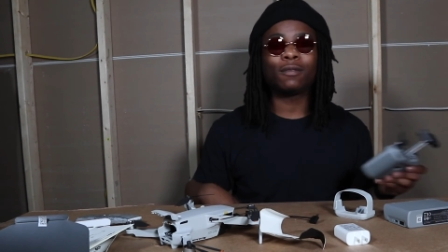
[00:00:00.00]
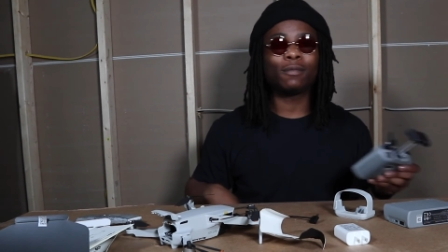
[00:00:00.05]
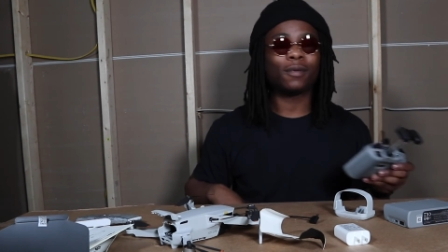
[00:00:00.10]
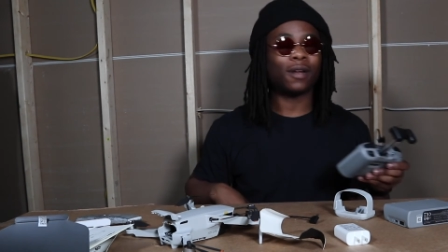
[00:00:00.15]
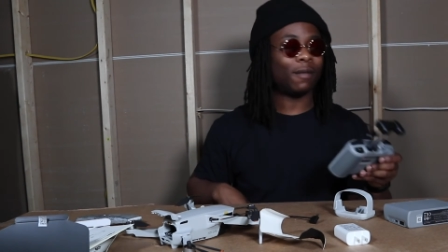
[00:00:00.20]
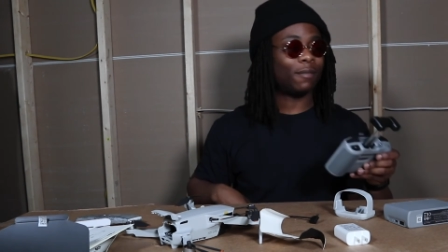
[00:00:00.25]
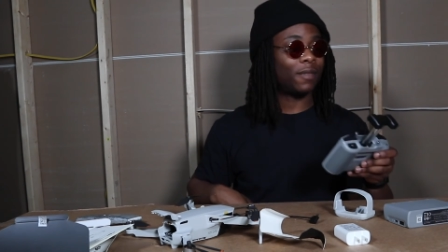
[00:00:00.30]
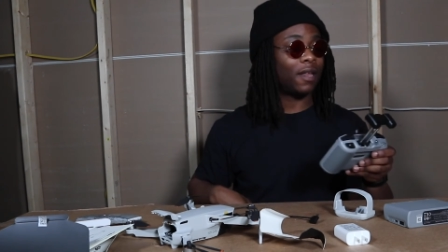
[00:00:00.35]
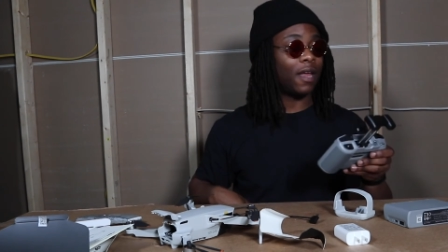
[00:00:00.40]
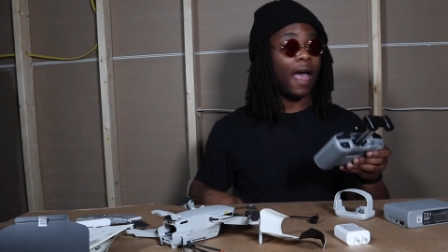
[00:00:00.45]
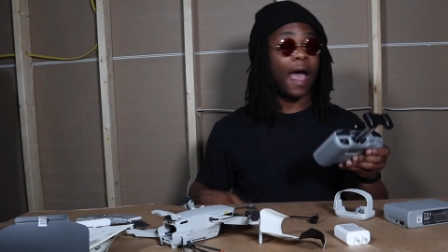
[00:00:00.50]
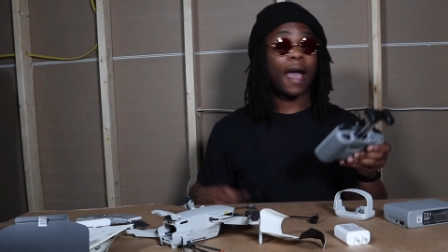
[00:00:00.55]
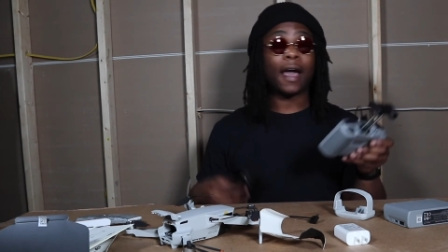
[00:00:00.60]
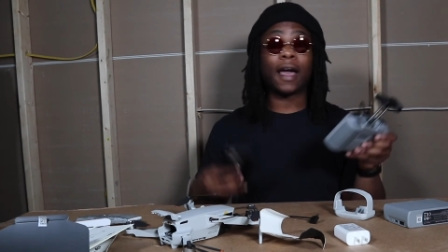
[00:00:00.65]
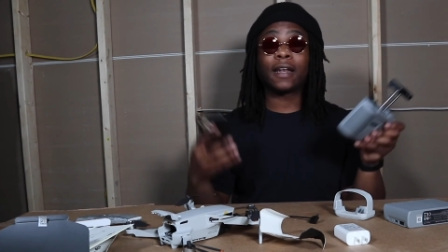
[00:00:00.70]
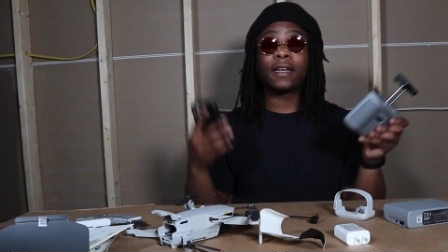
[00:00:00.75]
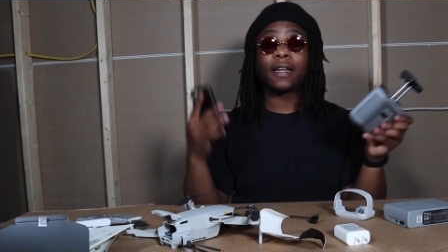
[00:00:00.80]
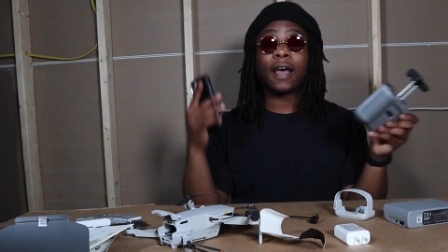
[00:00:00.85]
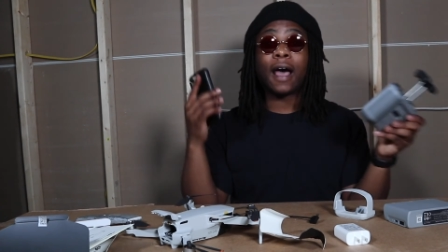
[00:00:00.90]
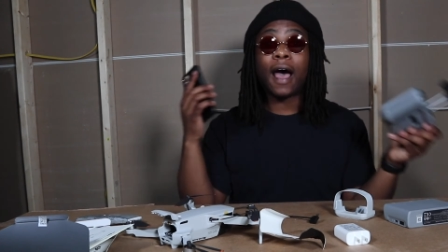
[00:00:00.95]
but I'm like, I
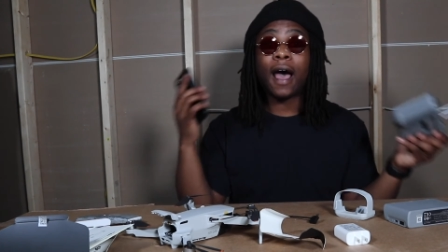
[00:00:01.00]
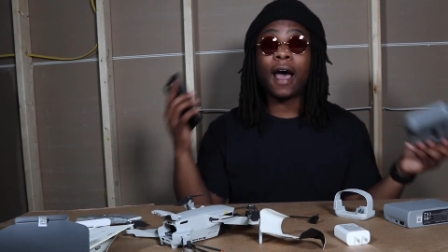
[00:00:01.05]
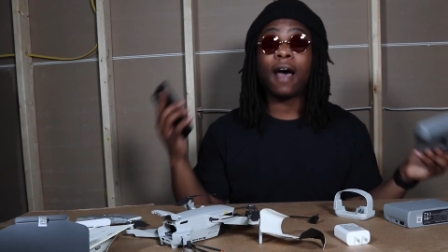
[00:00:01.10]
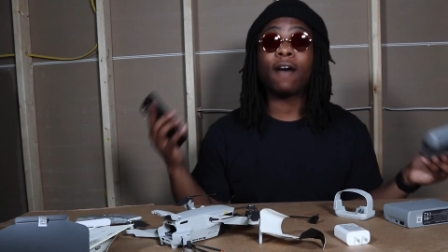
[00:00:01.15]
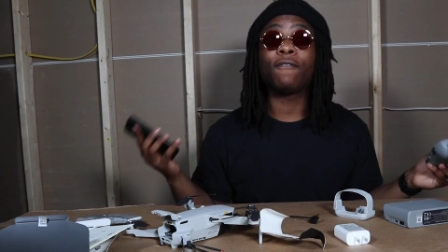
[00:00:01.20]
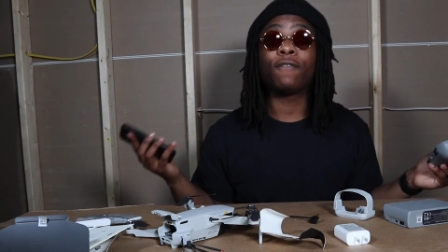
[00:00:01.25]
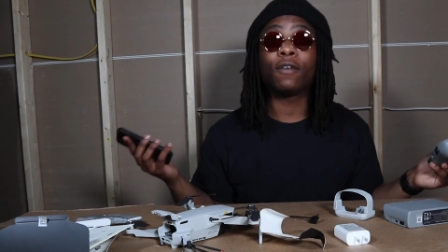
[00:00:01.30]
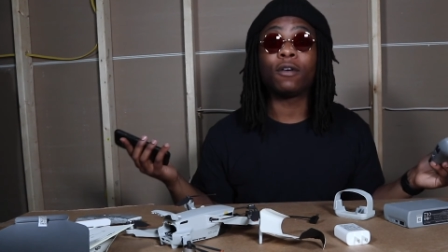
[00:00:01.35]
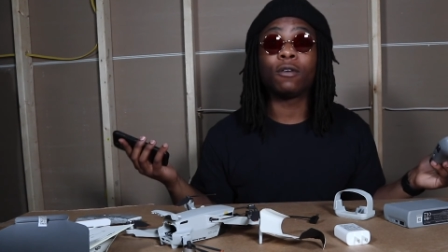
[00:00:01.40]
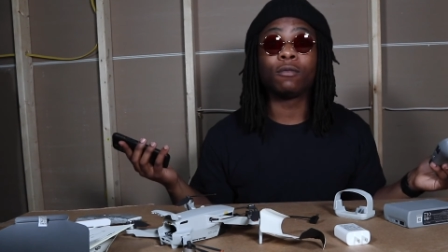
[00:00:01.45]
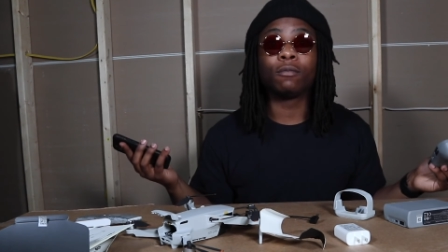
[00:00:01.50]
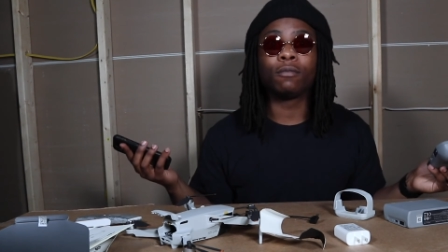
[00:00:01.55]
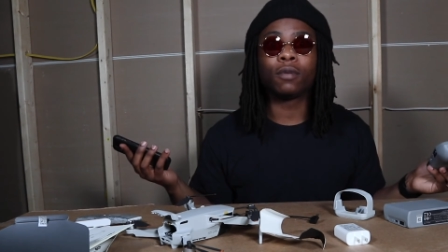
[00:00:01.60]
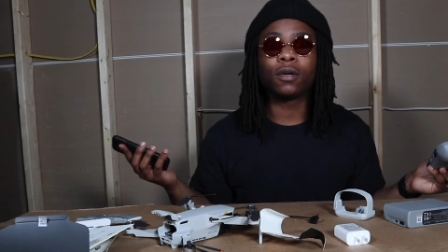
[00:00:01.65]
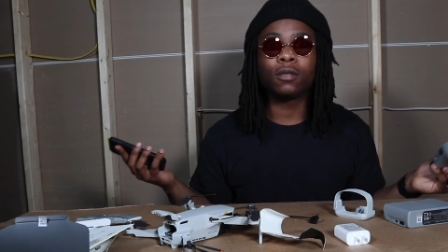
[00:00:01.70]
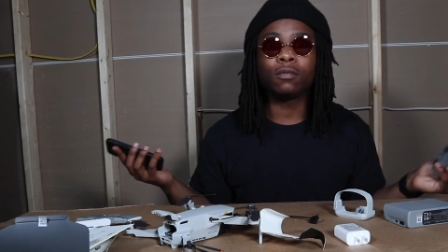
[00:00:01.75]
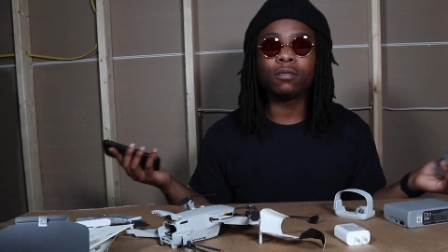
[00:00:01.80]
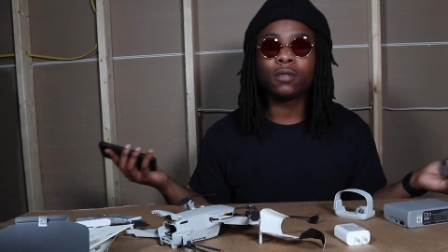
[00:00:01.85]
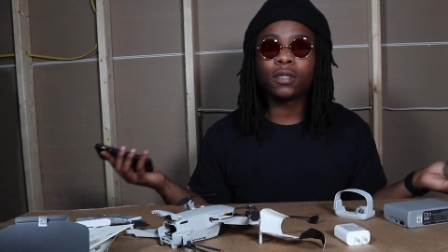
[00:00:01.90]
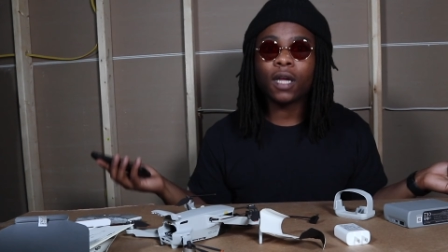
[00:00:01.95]
got the iPhone, bro.
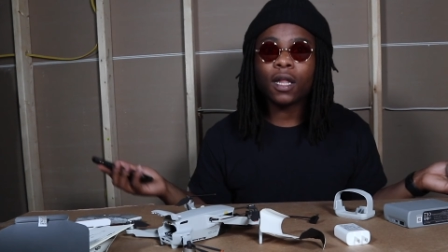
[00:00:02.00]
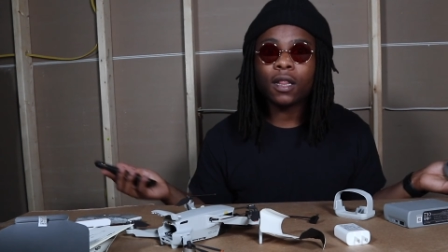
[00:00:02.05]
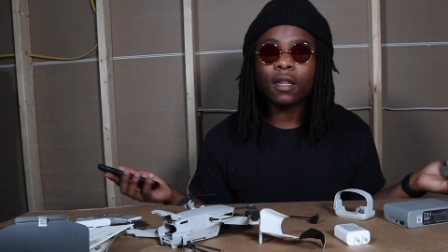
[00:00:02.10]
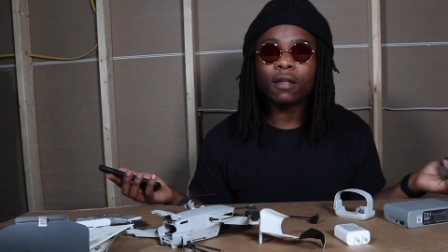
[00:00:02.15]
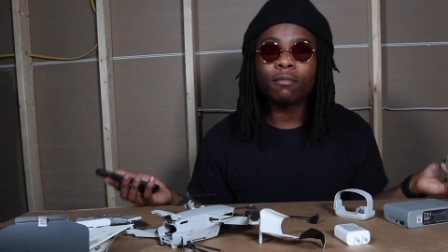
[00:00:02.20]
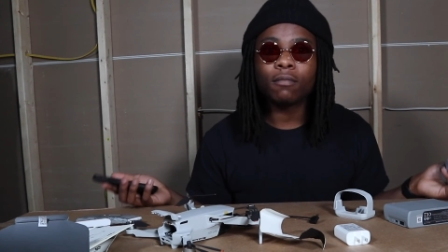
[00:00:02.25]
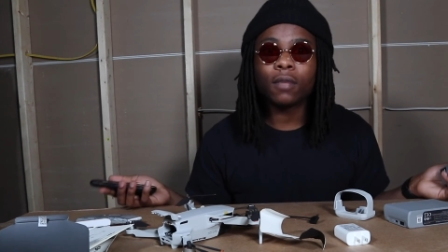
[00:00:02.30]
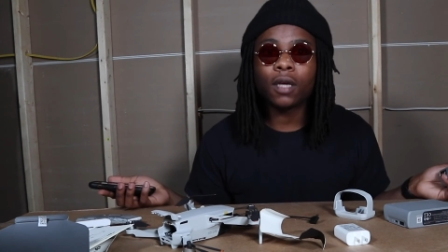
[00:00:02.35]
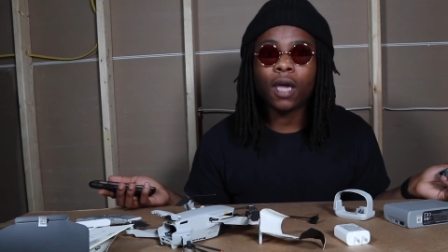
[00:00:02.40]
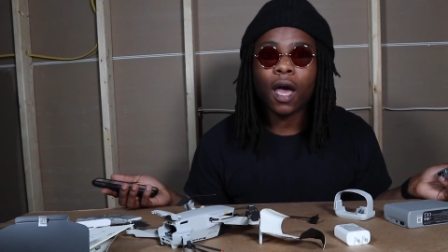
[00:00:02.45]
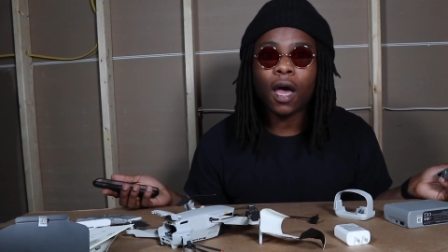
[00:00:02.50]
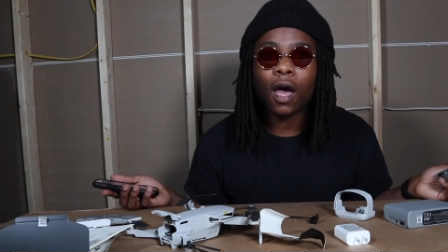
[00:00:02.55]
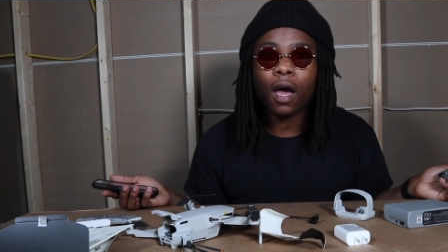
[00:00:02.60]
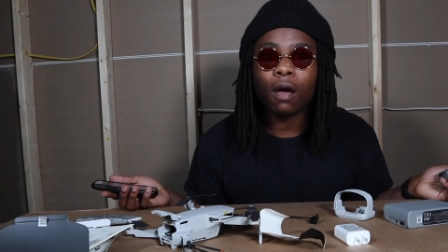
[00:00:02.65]
You telling me